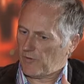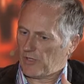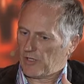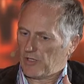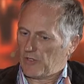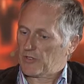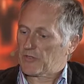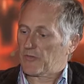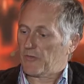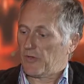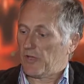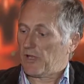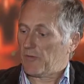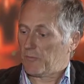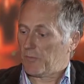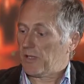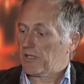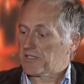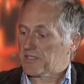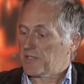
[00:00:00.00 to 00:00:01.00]
very useful, uh,
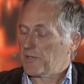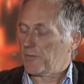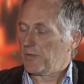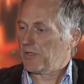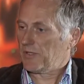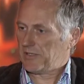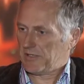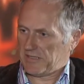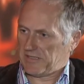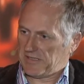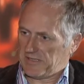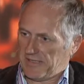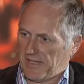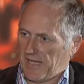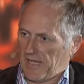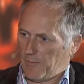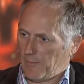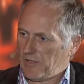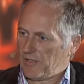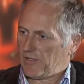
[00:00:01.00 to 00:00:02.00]
plus the ability to
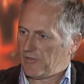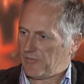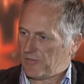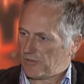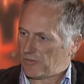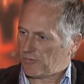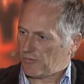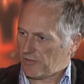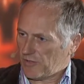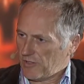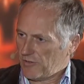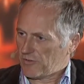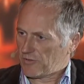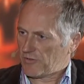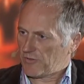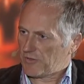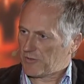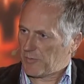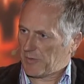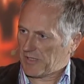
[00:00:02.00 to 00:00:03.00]
name individual
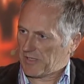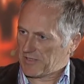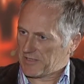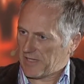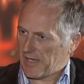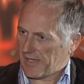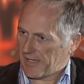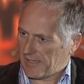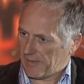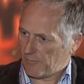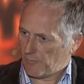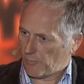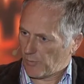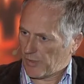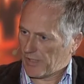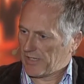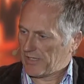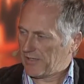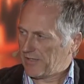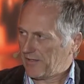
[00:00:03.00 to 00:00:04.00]
users because I can
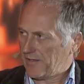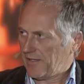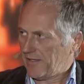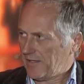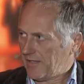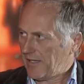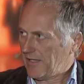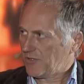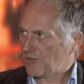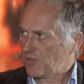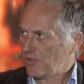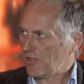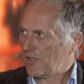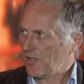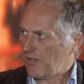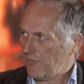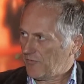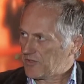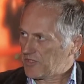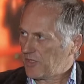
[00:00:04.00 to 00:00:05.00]
bring it to the attention
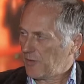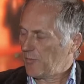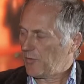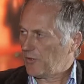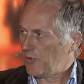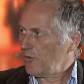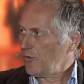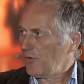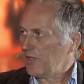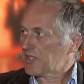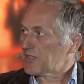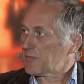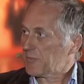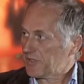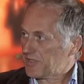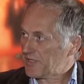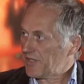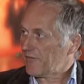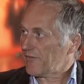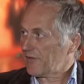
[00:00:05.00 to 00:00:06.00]
of someone who I
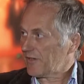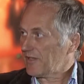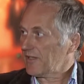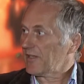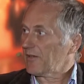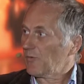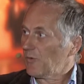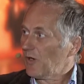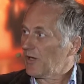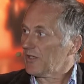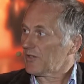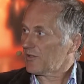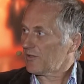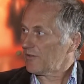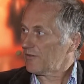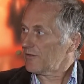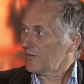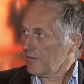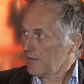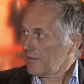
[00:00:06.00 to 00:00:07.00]
specifically want
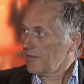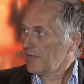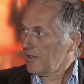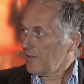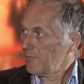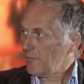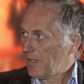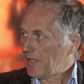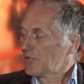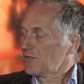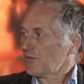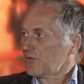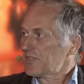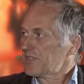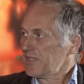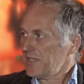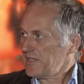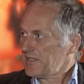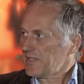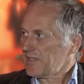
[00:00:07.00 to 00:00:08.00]
to make sure
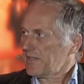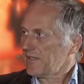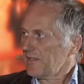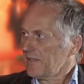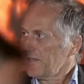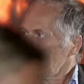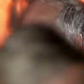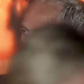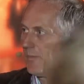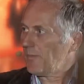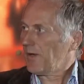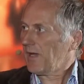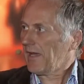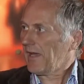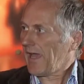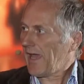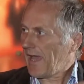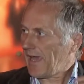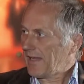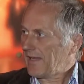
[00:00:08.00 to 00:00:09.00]
sees it
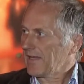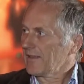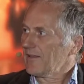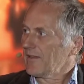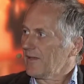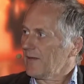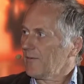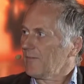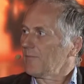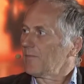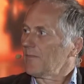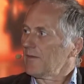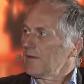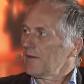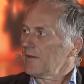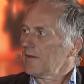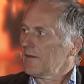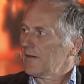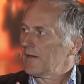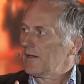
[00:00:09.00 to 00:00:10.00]
by adding them
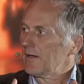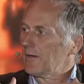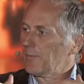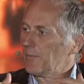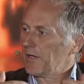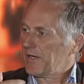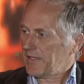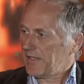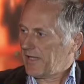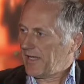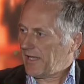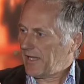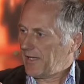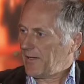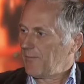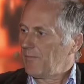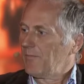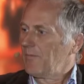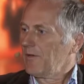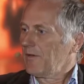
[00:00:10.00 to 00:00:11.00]
uh, by
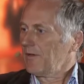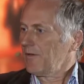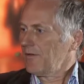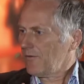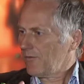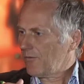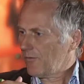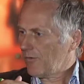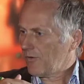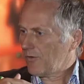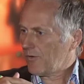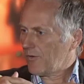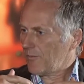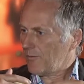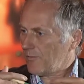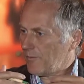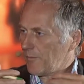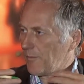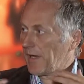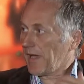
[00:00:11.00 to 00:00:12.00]
name or
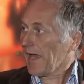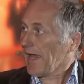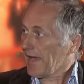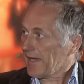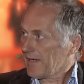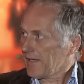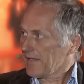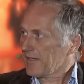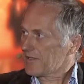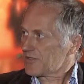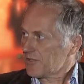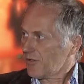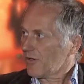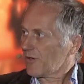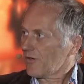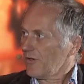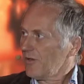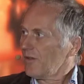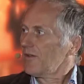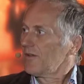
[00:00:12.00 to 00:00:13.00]
by adding a
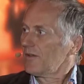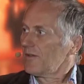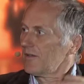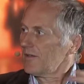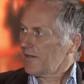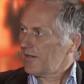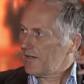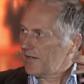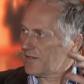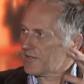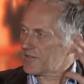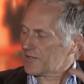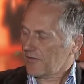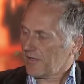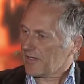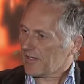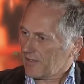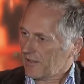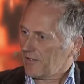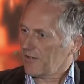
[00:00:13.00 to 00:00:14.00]
circle. Right. Uh,
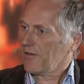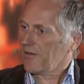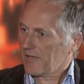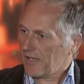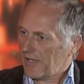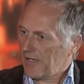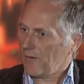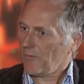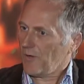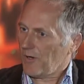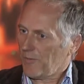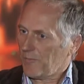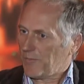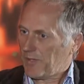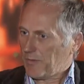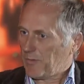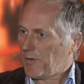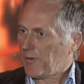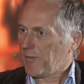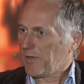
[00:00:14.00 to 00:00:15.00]
so I can go, okay, I want
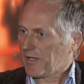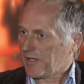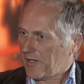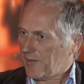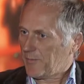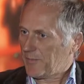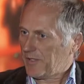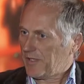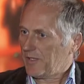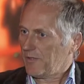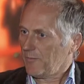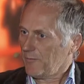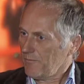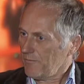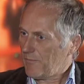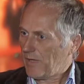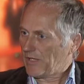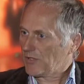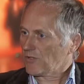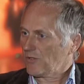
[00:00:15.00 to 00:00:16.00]
people in my company to
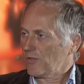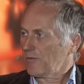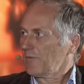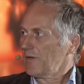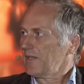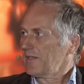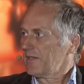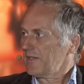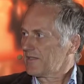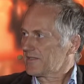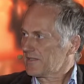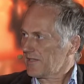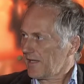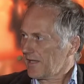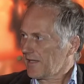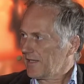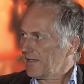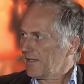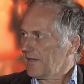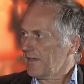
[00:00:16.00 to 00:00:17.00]
make sure to read this.
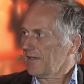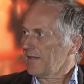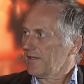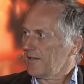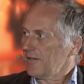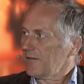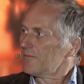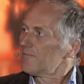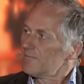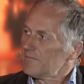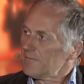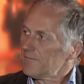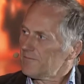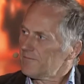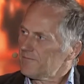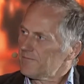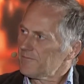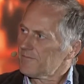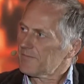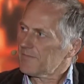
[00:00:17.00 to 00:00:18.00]
Exactly. I can, I, you, know, you, can
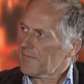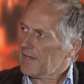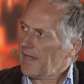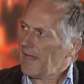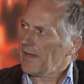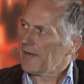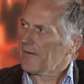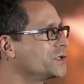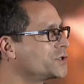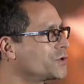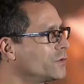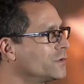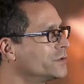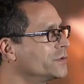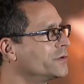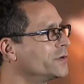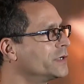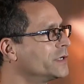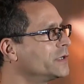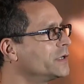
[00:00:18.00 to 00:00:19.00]
sort of tap them the
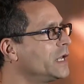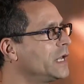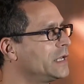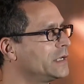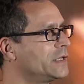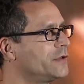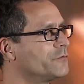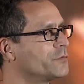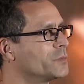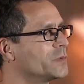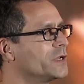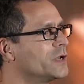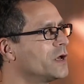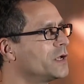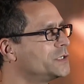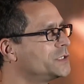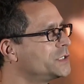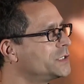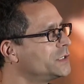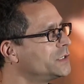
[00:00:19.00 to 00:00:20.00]
shoulder and, and yeah. give them. And
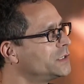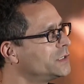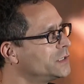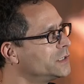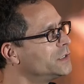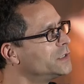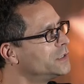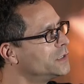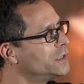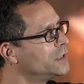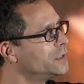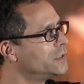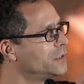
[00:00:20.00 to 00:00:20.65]
I, do think there's some